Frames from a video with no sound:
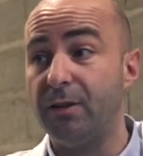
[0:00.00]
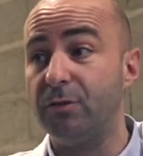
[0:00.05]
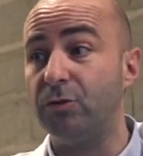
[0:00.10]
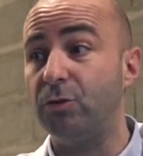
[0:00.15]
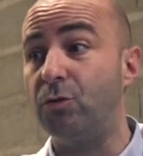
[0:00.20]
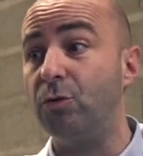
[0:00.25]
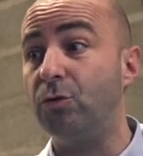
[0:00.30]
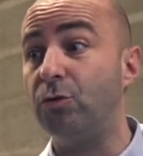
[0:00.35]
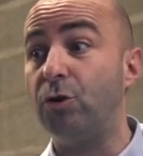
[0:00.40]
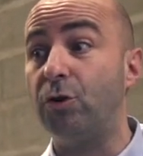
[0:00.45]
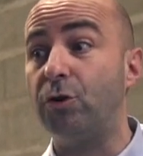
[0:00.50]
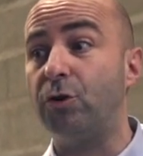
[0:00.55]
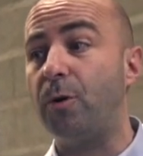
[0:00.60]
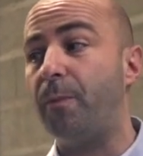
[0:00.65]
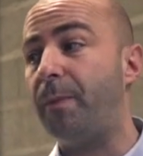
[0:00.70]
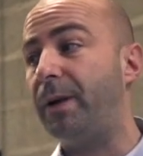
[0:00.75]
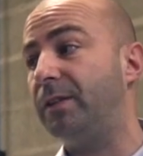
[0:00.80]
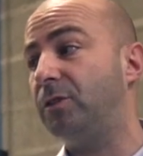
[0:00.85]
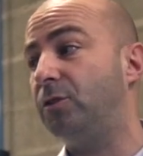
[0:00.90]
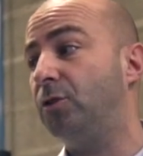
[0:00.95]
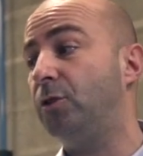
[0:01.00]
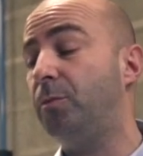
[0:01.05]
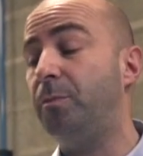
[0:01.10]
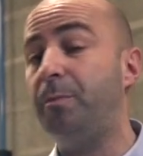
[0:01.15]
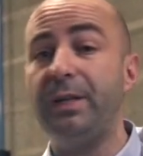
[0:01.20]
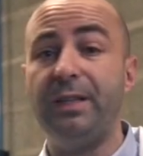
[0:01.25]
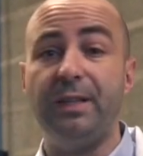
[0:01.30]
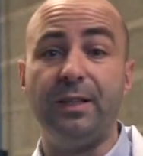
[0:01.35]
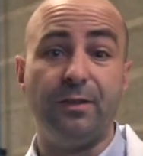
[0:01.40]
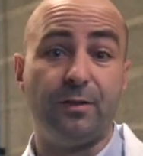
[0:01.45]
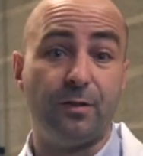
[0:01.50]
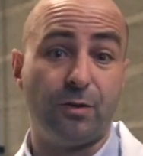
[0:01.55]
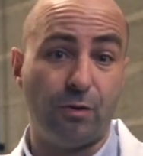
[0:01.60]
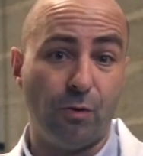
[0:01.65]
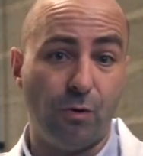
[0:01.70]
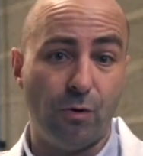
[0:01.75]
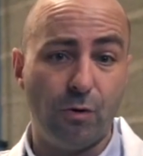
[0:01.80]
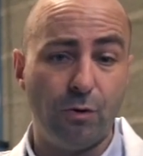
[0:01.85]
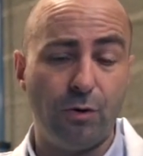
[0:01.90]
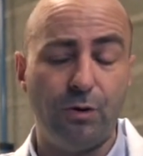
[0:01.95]
The control top has not been
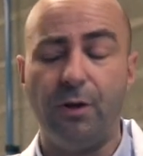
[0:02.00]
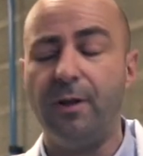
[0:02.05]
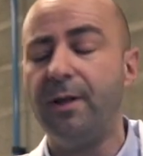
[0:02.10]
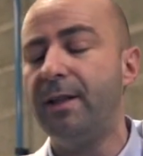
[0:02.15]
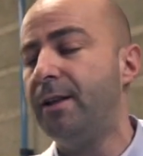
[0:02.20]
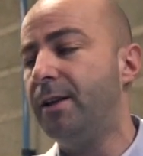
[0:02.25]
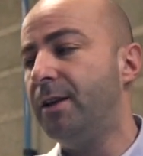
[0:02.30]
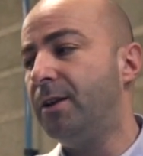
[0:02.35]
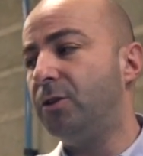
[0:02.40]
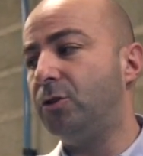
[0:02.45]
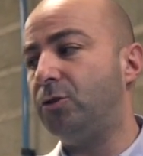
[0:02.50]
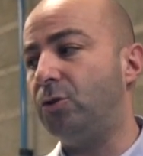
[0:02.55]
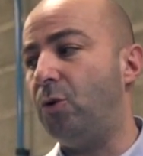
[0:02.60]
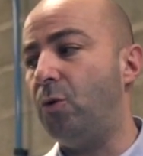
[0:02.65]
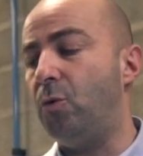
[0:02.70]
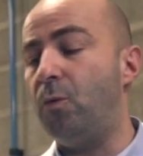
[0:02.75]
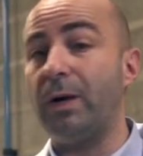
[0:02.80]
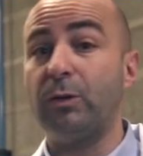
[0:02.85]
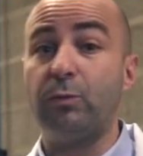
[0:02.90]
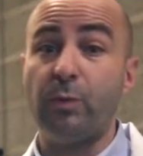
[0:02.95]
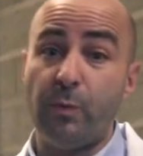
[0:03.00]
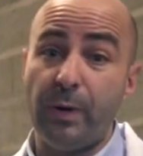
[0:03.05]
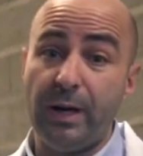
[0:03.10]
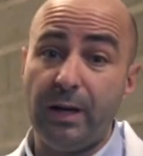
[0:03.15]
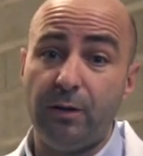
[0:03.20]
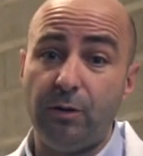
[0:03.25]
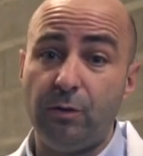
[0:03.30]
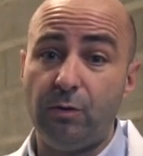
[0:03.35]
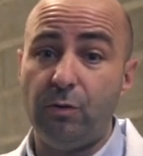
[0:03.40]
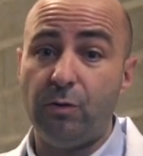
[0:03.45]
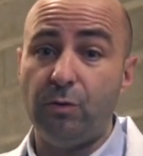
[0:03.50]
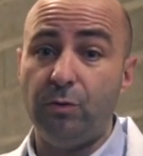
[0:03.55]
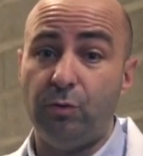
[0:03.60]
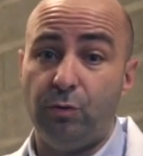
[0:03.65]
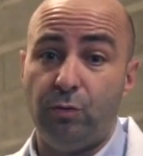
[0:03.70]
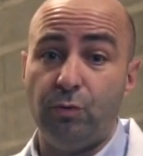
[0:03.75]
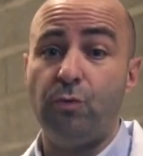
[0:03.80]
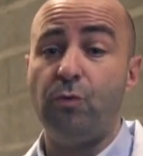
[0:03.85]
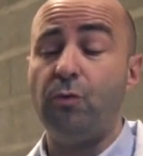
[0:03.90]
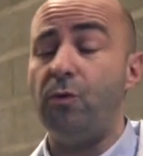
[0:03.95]
installed. So what we will
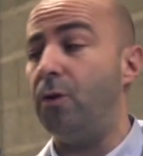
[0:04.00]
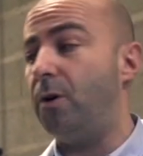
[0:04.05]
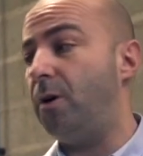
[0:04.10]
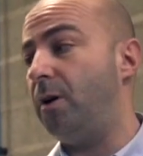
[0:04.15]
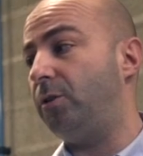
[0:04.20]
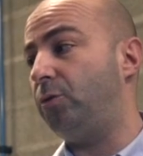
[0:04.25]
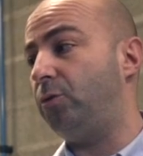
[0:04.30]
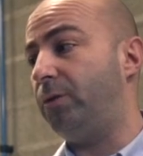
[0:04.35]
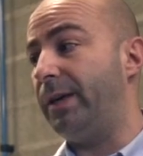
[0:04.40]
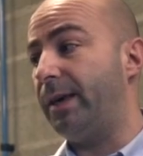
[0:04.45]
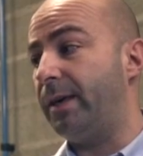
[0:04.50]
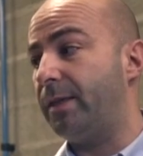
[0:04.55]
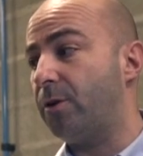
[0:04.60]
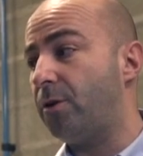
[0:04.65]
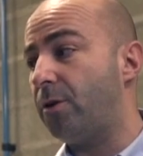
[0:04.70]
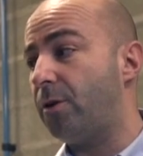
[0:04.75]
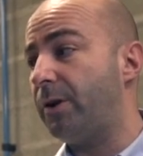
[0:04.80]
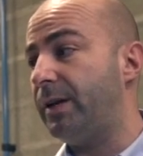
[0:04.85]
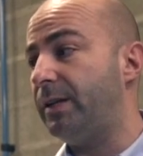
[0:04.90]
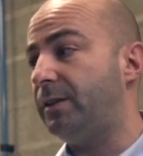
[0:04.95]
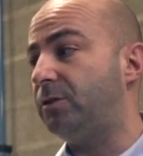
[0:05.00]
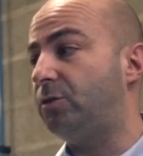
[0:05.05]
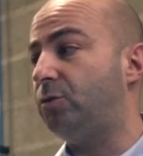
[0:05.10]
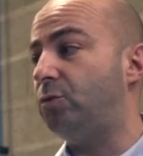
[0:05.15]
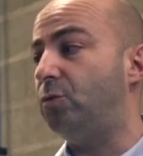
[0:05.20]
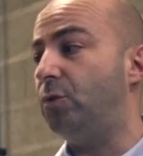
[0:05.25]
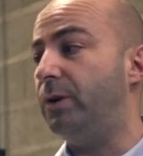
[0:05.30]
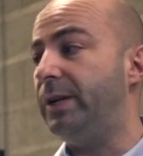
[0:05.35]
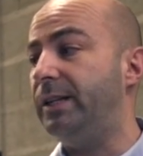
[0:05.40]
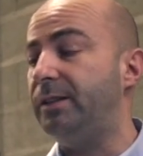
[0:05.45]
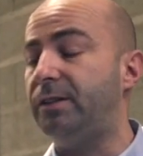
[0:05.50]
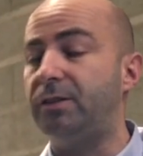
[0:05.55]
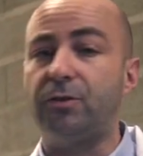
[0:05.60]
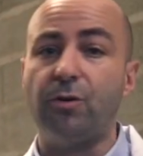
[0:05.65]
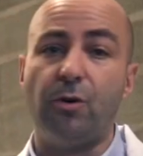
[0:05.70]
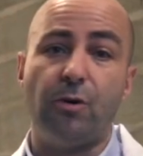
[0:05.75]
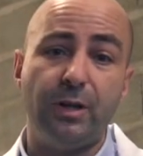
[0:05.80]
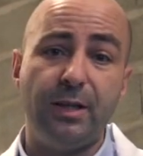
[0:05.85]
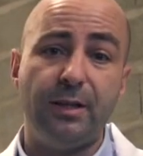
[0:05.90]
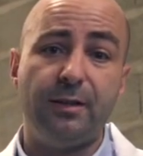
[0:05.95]
do together is to
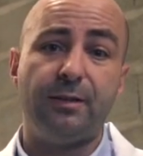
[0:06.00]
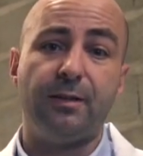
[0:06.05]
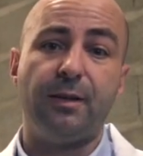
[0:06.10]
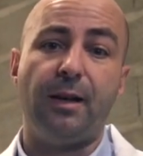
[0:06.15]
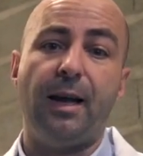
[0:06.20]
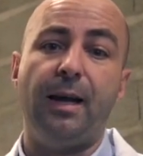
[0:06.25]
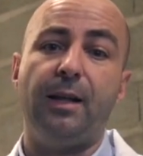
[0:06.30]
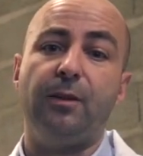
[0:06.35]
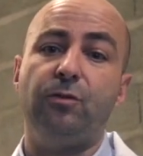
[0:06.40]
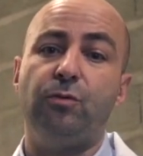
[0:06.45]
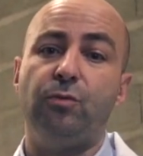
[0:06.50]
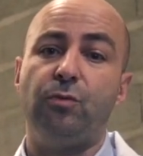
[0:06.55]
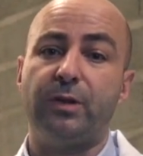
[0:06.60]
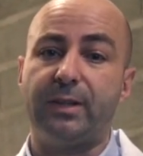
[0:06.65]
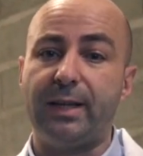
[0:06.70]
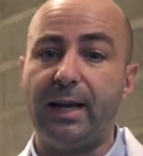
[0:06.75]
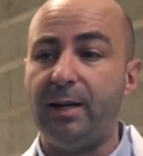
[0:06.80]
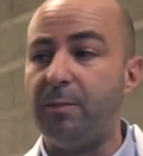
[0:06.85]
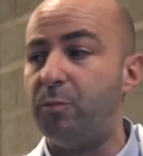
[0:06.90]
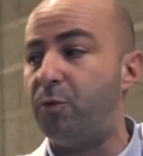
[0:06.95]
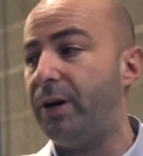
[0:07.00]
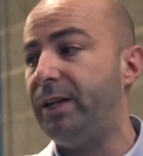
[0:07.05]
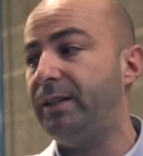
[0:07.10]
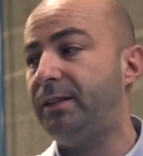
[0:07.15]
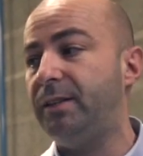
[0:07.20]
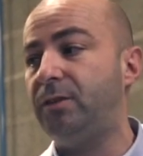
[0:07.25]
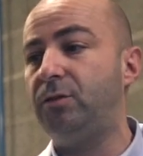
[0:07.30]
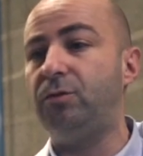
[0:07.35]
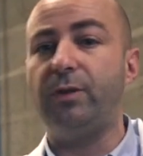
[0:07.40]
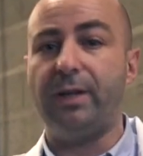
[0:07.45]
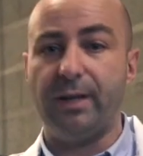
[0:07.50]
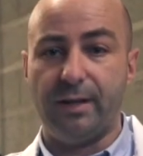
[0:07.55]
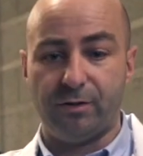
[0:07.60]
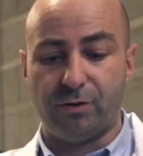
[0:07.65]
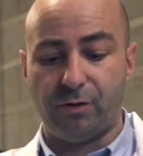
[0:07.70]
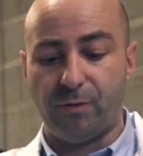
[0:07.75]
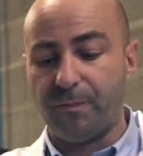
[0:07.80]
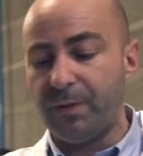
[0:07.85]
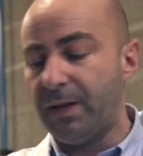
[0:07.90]
install it and to calibrate it together.